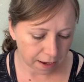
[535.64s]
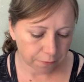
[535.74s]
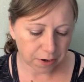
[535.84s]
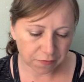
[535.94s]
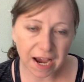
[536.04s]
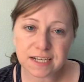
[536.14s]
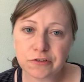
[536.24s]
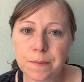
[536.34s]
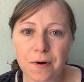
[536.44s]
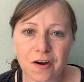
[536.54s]
We have ice
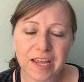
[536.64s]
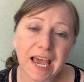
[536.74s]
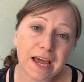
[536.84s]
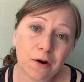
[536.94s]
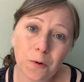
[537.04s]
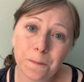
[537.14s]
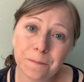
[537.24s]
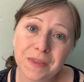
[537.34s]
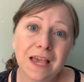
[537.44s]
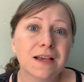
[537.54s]
cream party at
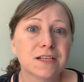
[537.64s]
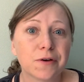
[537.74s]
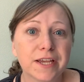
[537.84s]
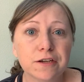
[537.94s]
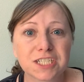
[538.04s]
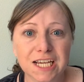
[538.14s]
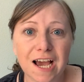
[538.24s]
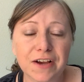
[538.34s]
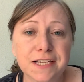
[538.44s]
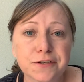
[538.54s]
home. So I usually
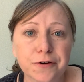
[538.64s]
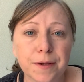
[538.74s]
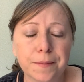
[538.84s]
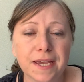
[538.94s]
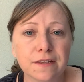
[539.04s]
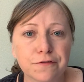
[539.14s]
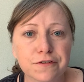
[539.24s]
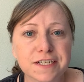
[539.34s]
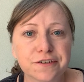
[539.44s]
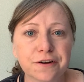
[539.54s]
have ice cream in the
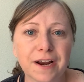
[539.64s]
freezer.